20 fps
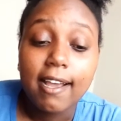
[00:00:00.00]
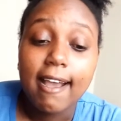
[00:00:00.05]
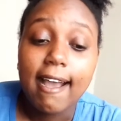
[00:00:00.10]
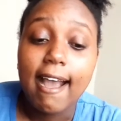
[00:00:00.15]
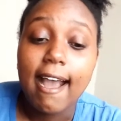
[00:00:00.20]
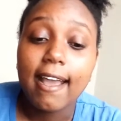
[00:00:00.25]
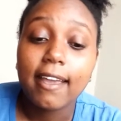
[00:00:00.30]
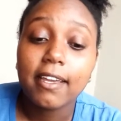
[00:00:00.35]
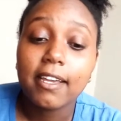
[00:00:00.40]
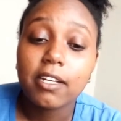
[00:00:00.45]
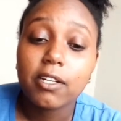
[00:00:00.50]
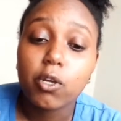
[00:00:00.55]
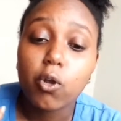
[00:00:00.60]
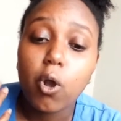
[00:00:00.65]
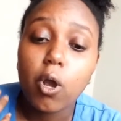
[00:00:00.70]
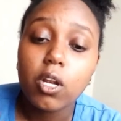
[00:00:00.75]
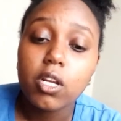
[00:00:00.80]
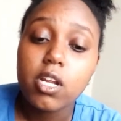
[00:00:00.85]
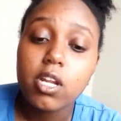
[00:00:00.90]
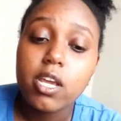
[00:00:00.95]
I had
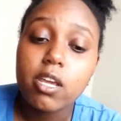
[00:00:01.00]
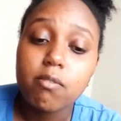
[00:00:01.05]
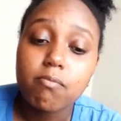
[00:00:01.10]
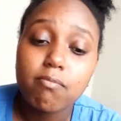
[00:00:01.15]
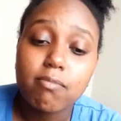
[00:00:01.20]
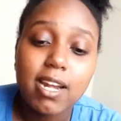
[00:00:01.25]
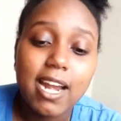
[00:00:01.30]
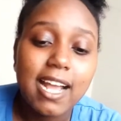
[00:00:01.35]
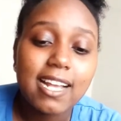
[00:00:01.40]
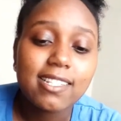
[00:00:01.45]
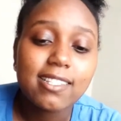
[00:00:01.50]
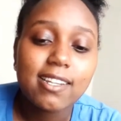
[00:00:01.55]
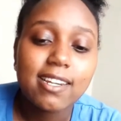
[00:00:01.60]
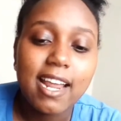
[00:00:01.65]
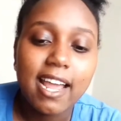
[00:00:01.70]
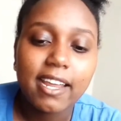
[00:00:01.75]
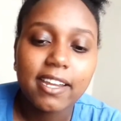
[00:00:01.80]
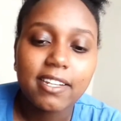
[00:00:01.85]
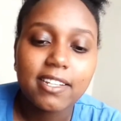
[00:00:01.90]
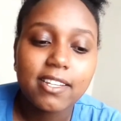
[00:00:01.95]
called him last
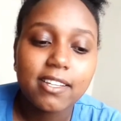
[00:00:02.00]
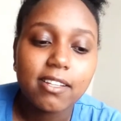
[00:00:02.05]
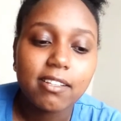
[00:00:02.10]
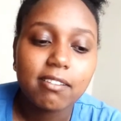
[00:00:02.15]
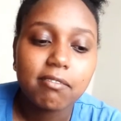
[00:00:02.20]
night,